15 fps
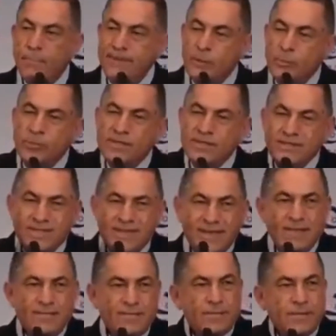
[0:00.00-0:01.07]
But there was
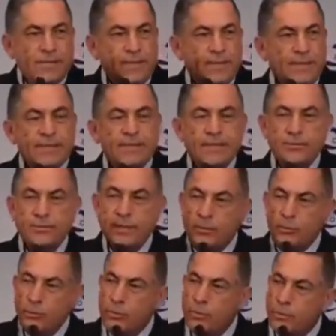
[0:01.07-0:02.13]
never in history
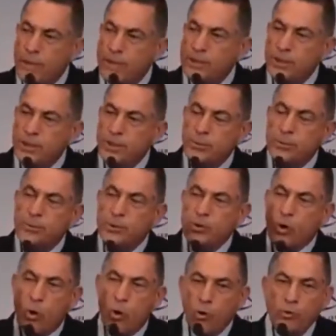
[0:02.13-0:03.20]
an occupation in which
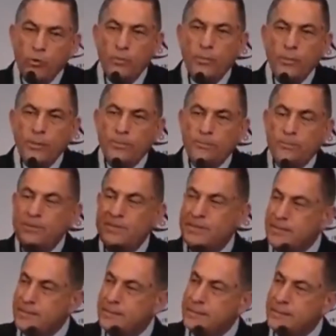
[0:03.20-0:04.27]
the occupier
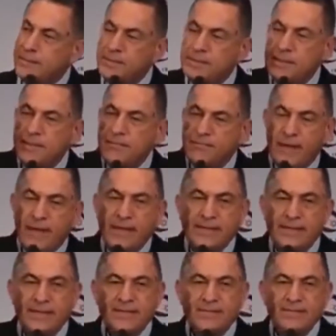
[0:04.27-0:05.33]
presented himself
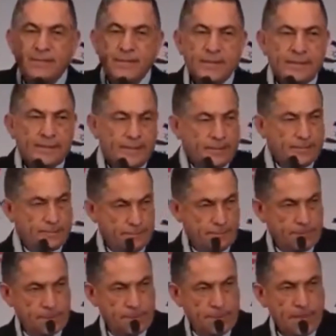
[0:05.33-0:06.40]
as the victim.
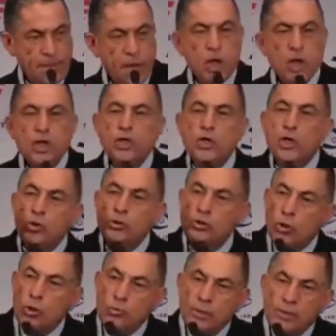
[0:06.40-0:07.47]

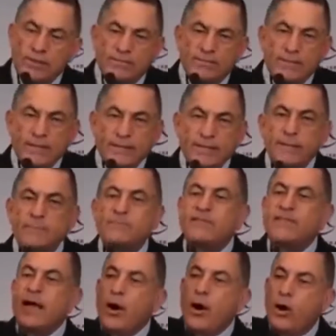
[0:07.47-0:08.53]
Not only the
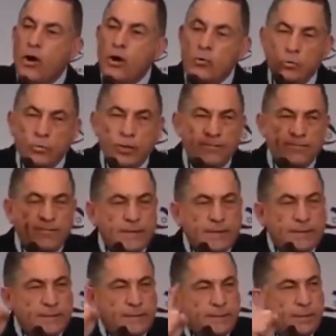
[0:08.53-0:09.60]
victim, the only
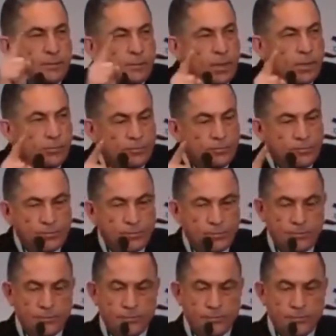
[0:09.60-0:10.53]
victim around.